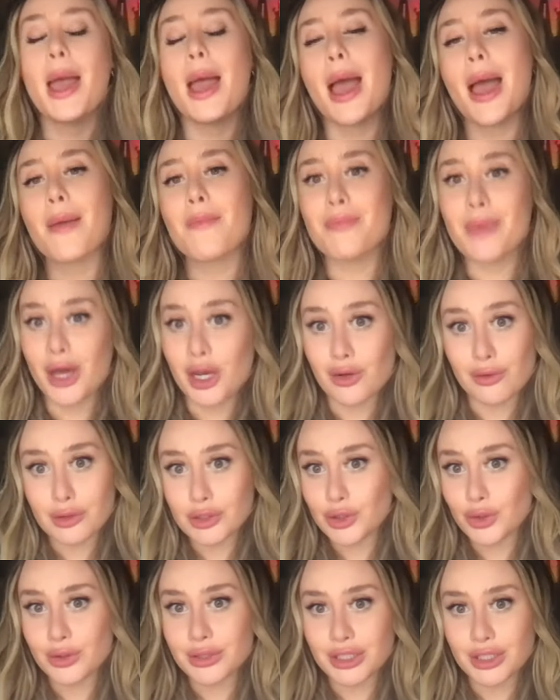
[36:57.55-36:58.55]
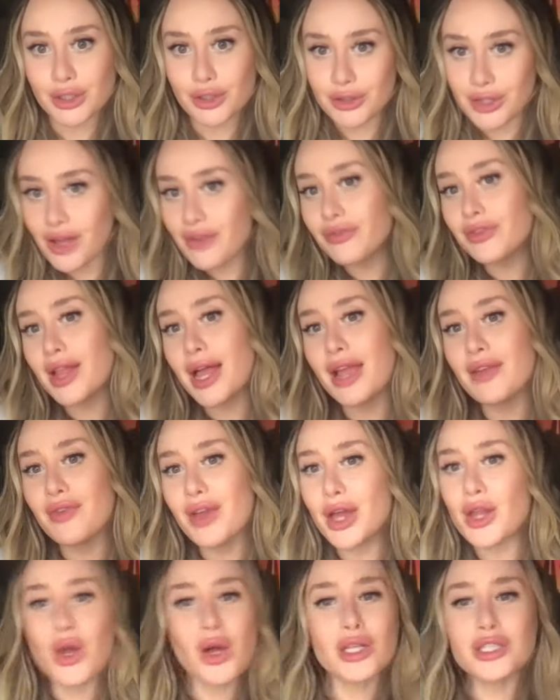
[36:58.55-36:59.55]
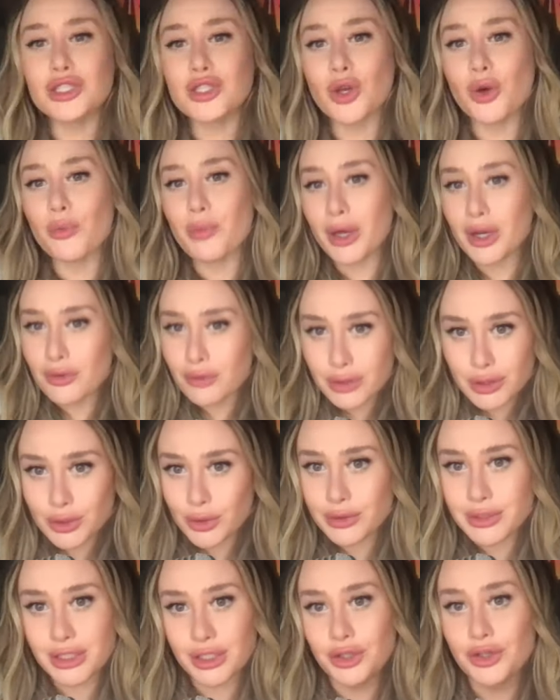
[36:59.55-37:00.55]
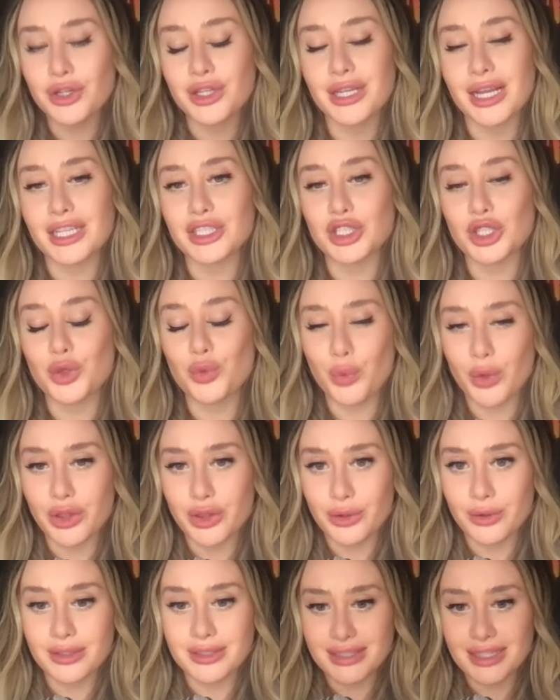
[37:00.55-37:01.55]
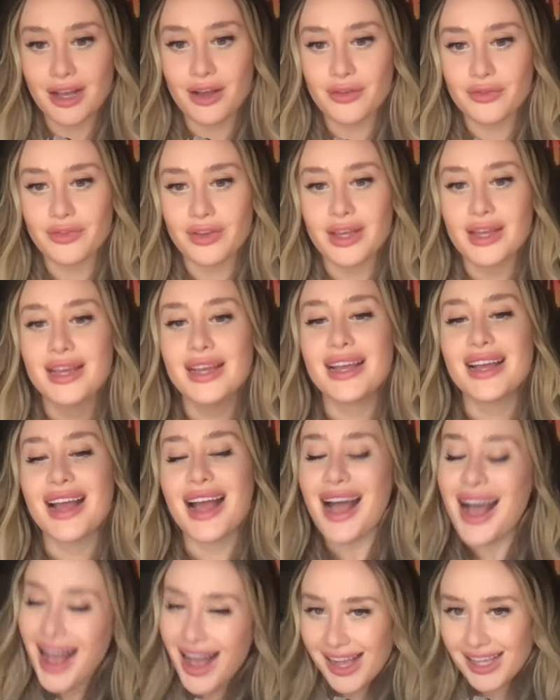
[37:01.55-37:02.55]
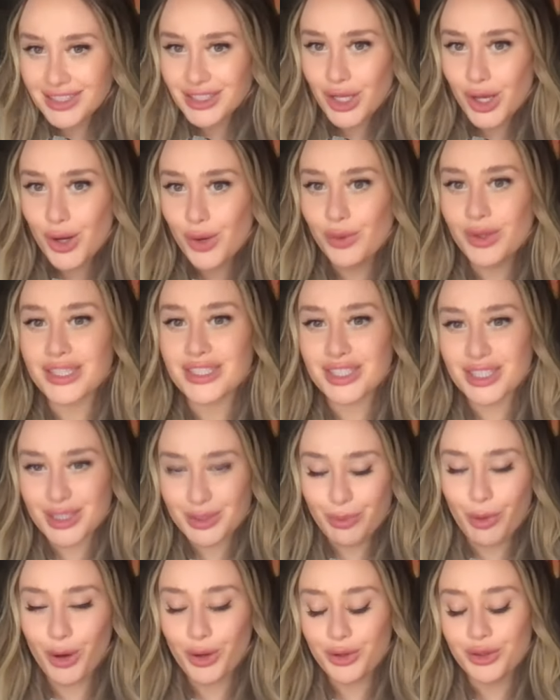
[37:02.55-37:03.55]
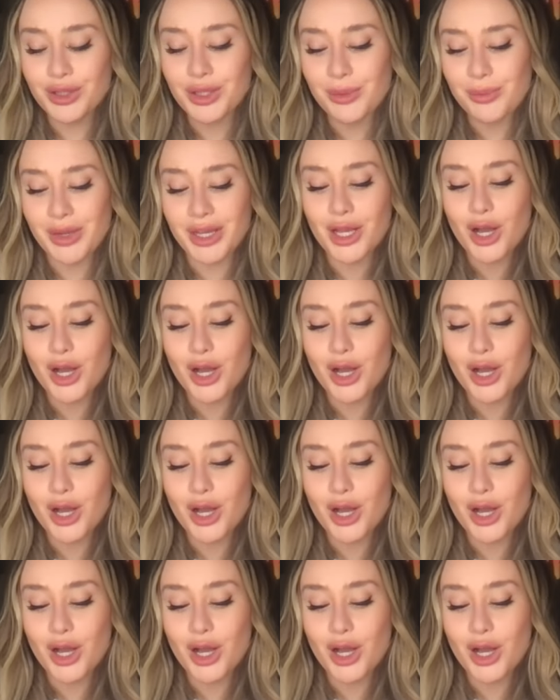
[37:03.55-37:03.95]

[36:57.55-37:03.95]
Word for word: and better results in your love life and also better results in your connection with yourself. As always, the sparkle in me